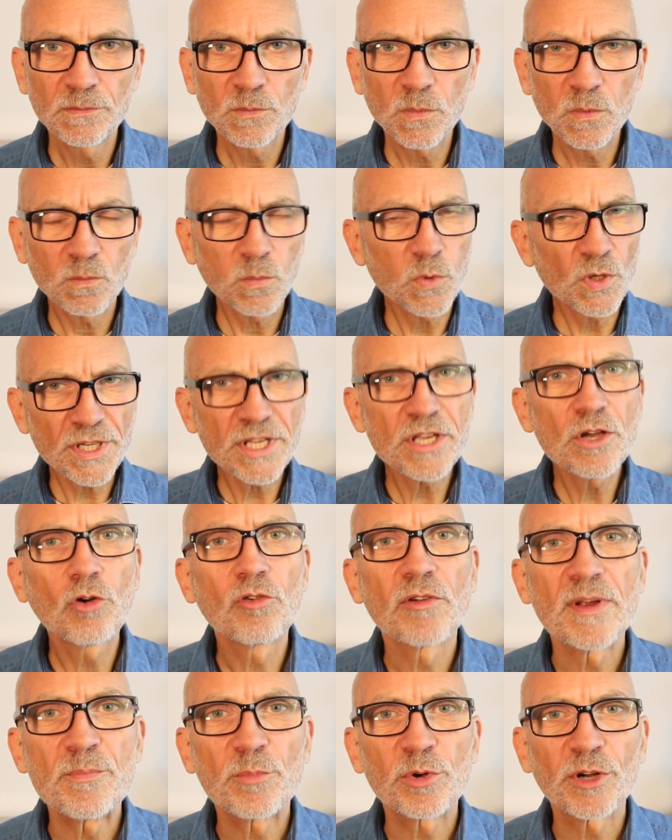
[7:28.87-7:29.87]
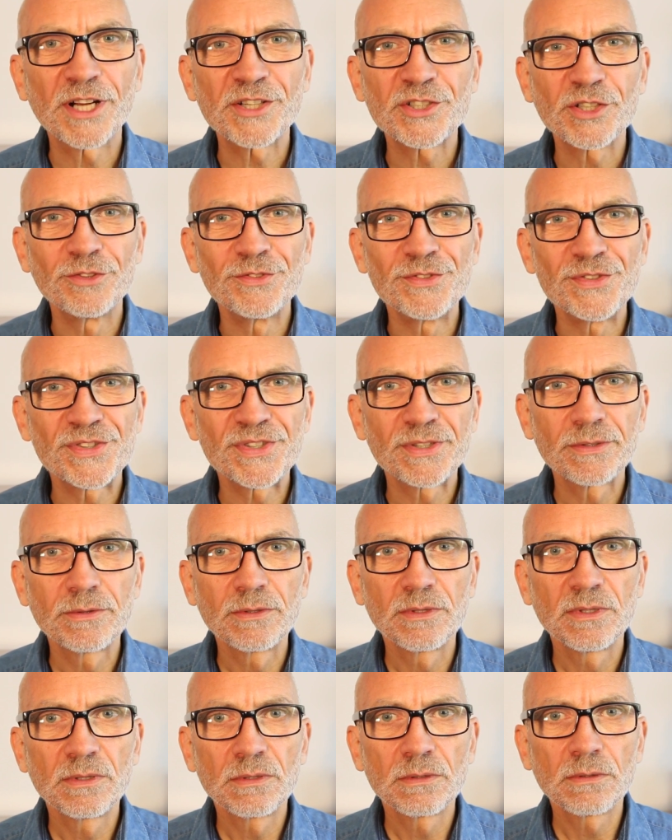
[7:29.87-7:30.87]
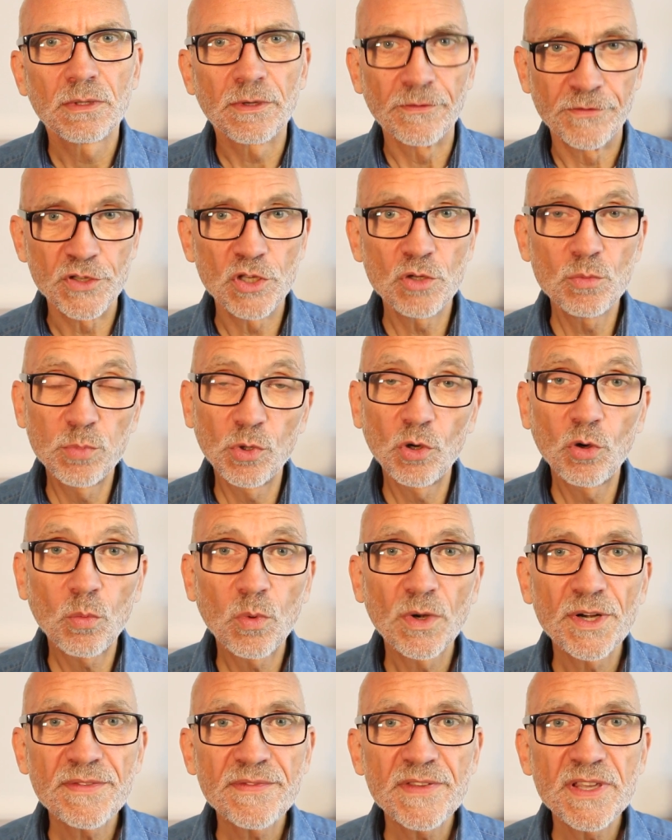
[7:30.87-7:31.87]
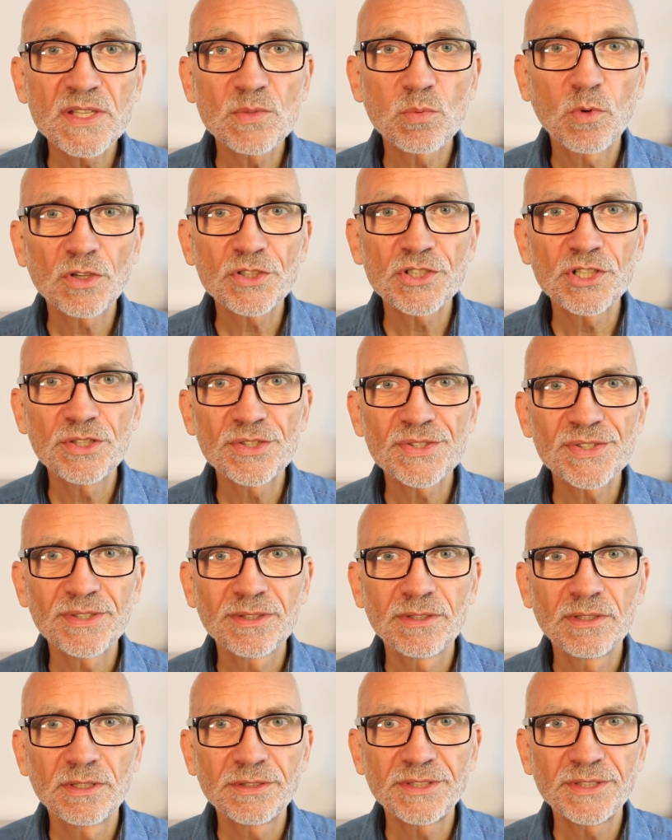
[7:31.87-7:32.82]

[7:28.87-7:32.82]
What are your impressions? Have you bought one of these watches?